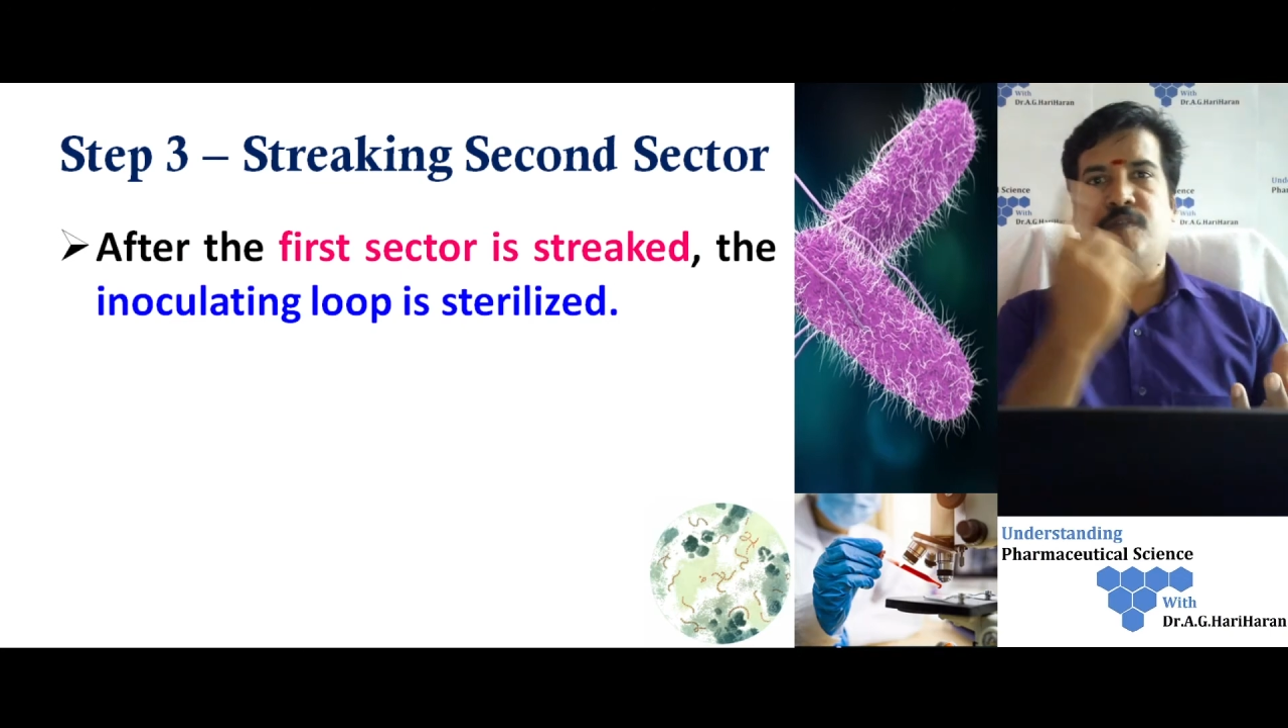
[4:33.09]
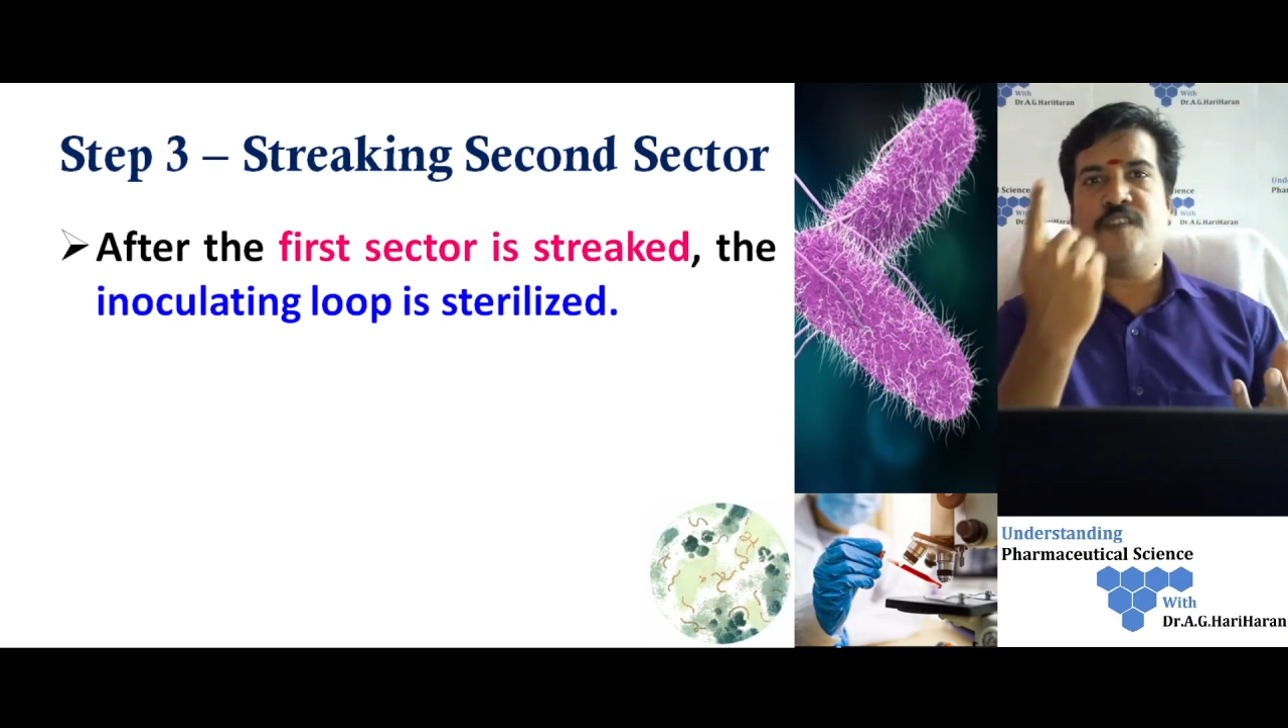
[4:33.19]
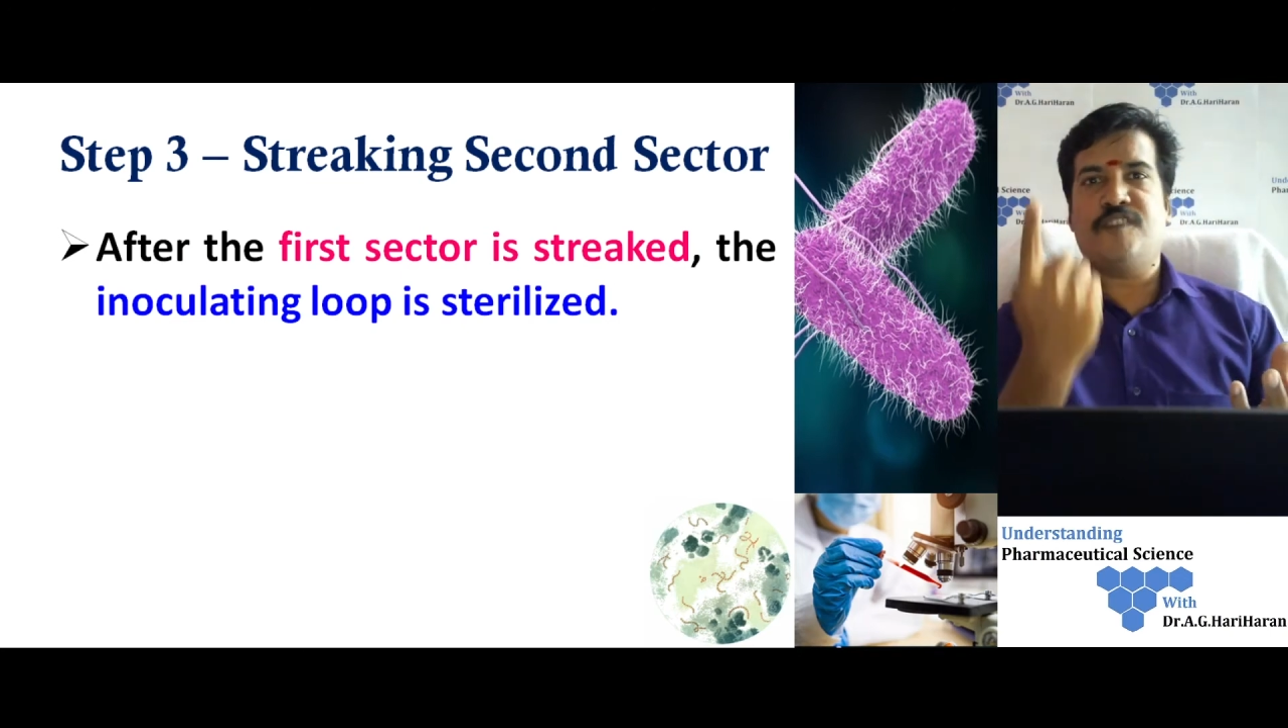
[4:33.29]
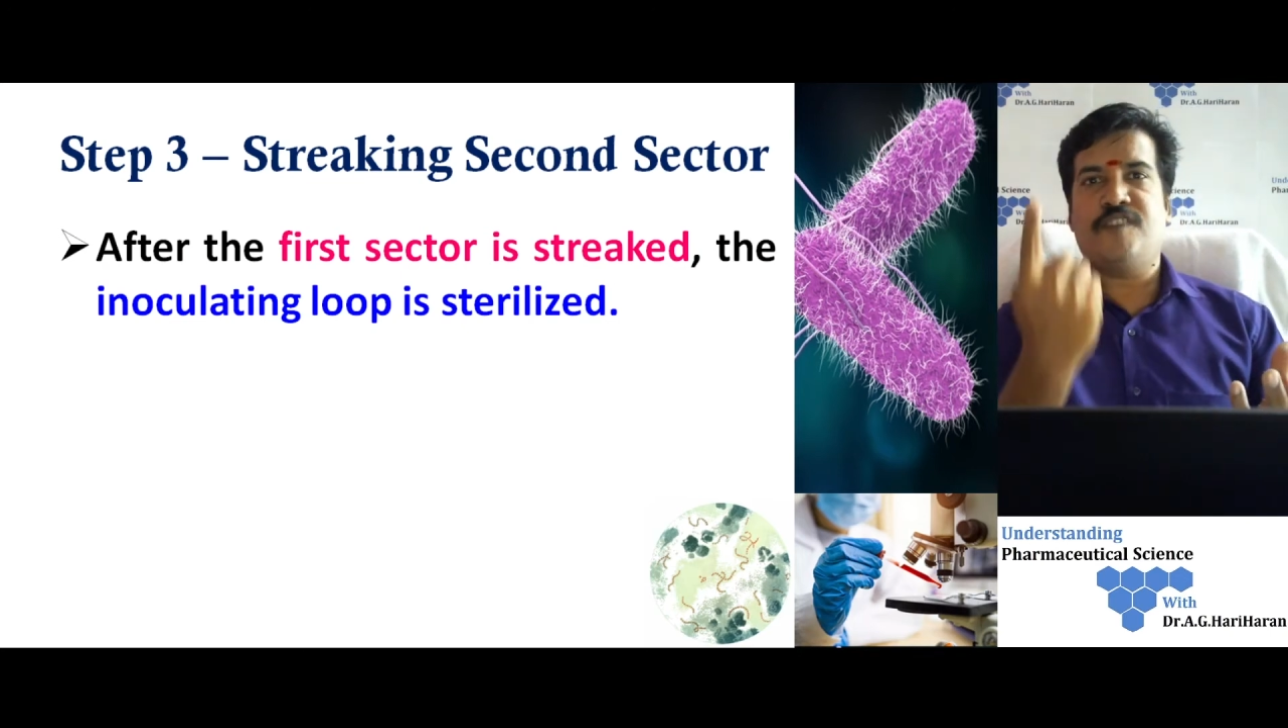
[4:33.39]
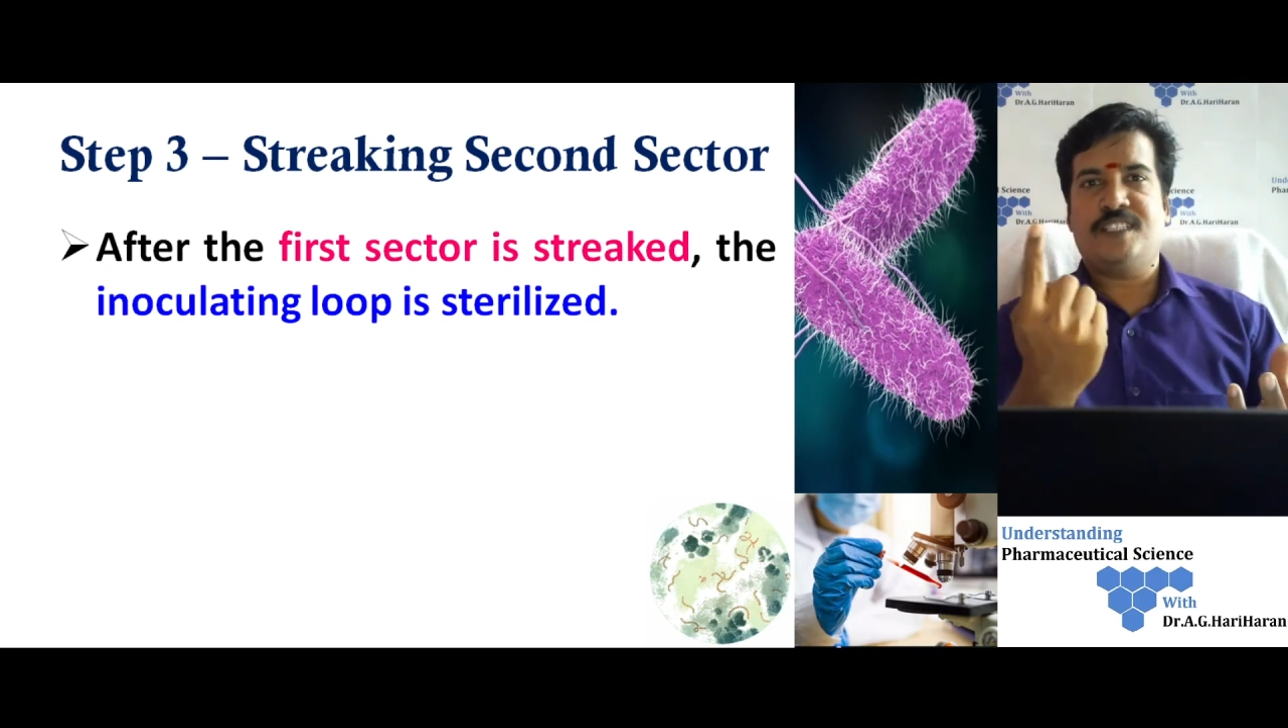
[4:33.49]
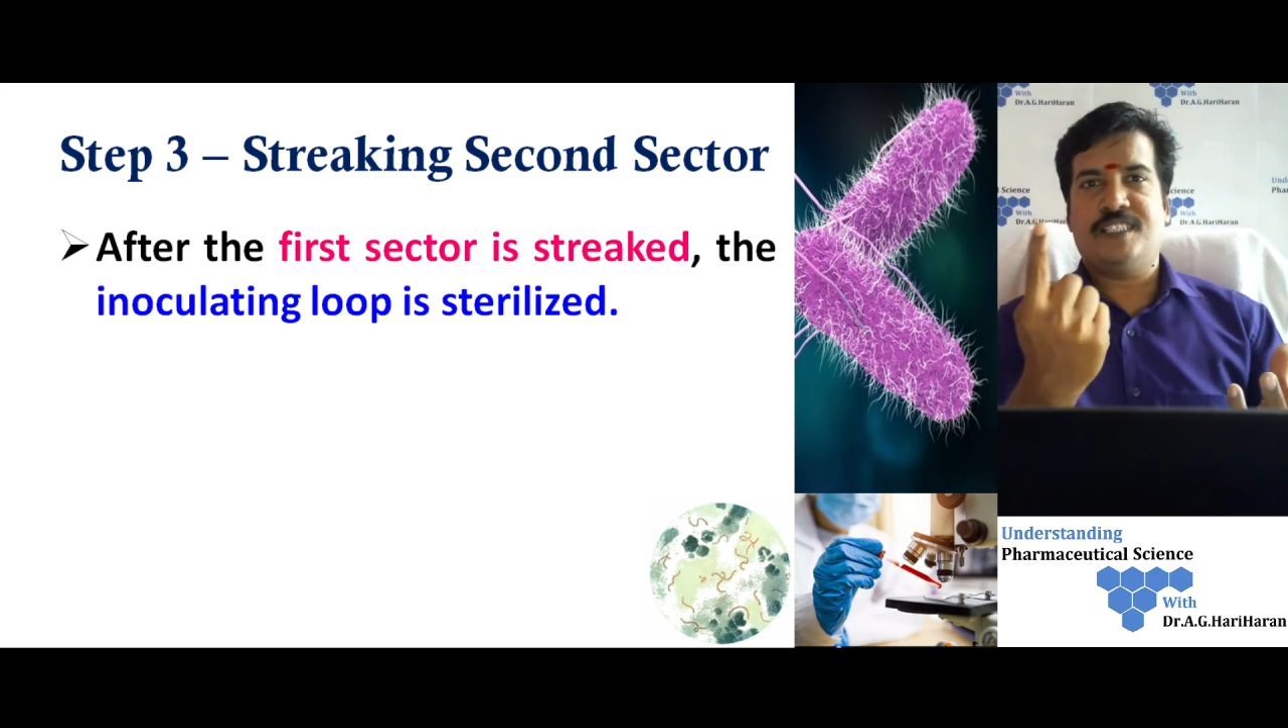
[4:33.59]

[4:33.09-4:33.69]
the first